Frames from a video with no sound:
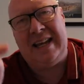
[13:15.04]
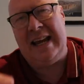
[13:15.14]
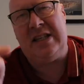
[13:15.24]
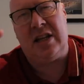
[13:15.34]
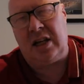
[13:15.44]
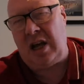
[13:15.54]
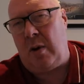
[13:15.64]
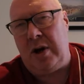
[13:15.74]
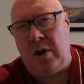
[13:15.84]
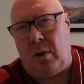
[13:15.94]
diesel are
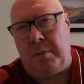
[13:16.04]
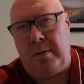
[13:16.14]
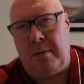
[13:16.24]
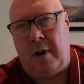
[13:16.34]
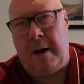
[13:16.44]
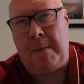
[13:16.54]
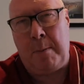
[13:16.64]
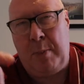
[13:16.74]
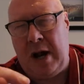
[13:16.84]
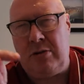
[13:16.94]
going up, right?
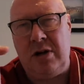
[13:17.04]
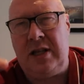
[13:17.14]
Petrol